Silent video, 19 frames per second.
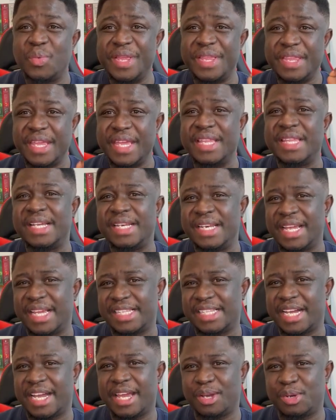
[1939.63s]
within the
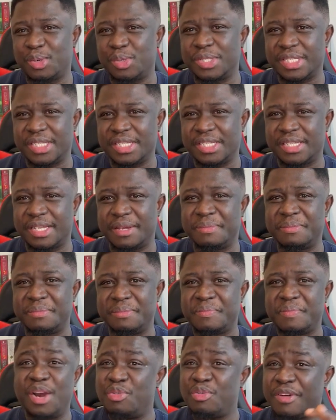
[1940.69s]
data ecosystem.
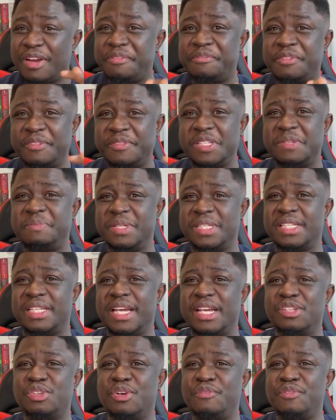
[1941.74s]
And over
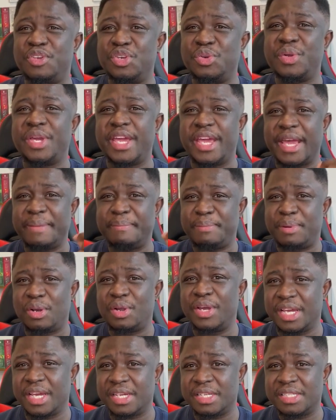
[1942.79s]
50% of UK
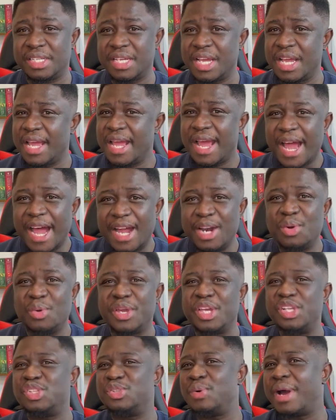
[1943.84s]
employers are
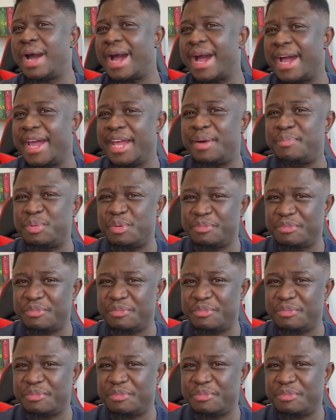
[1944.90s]
looking to hire